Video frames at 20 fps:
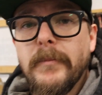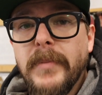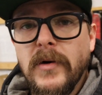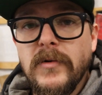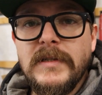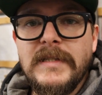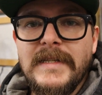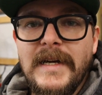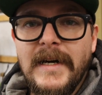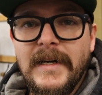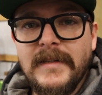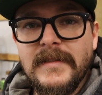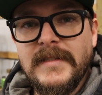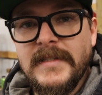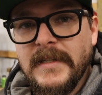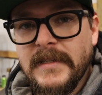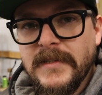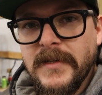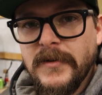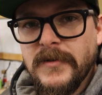bone stock
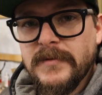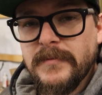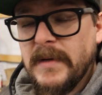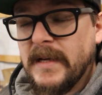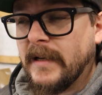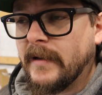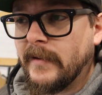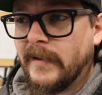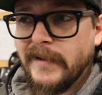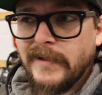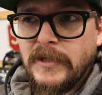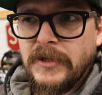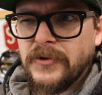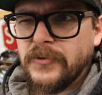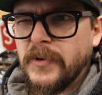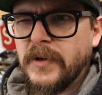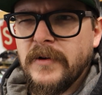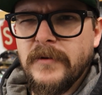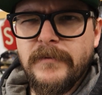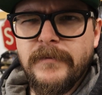6.0s make like
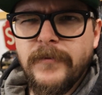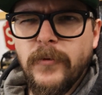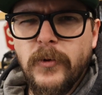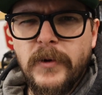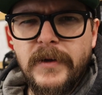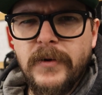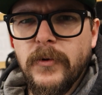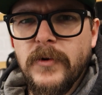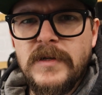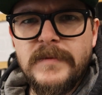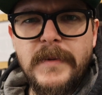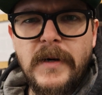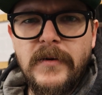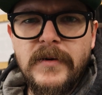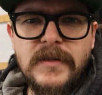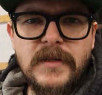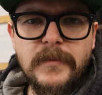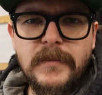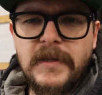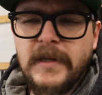340 horsepower
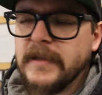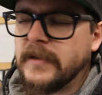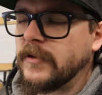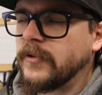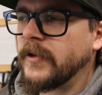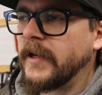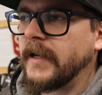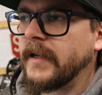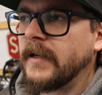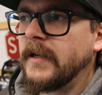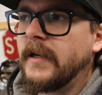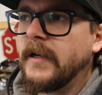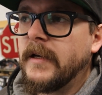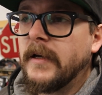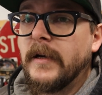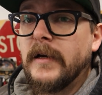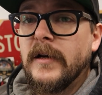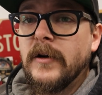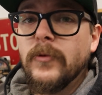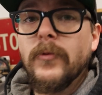or something at the crank.
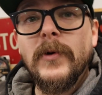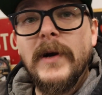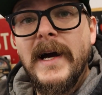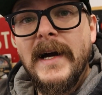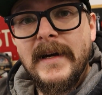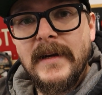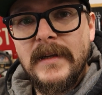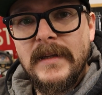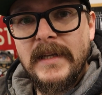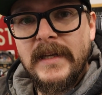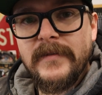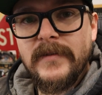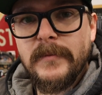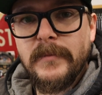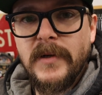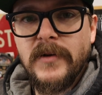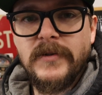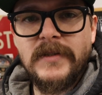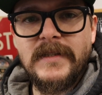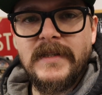We're not going to leave
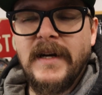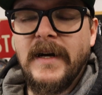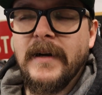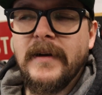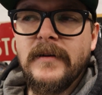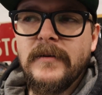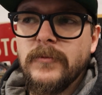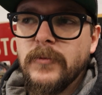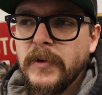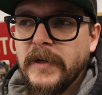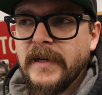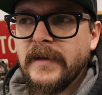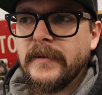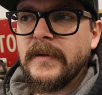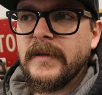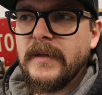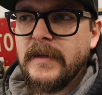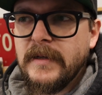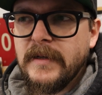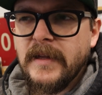it bone stock. We'll
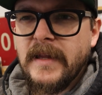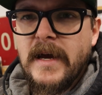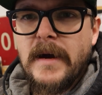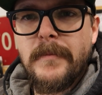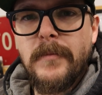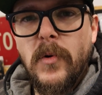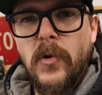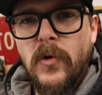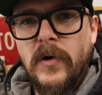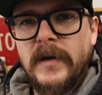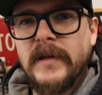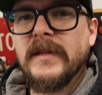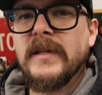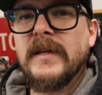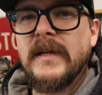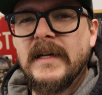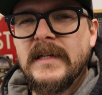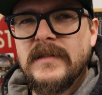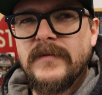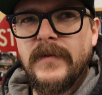get into that more in the
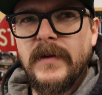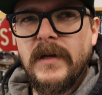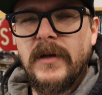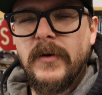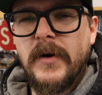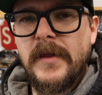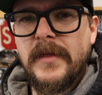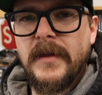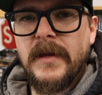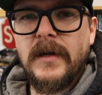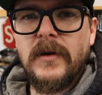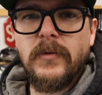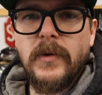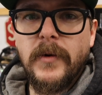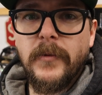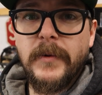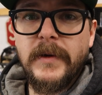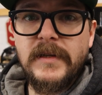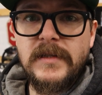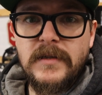next video, I think,
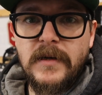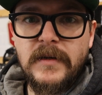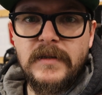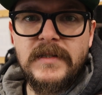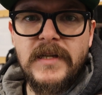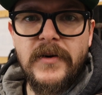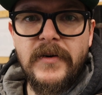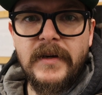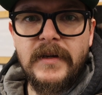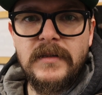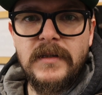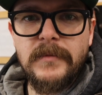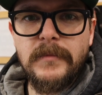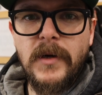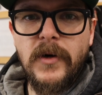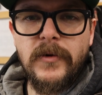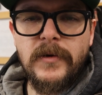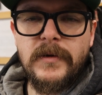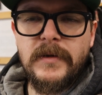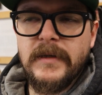where we start tearing into the
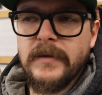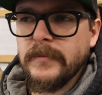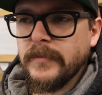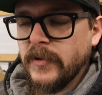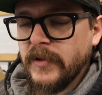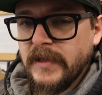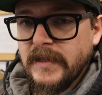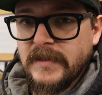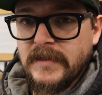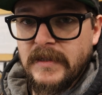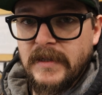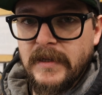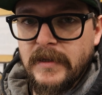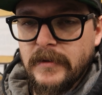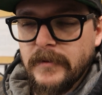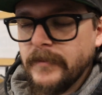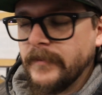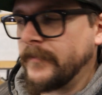motor and putting it together.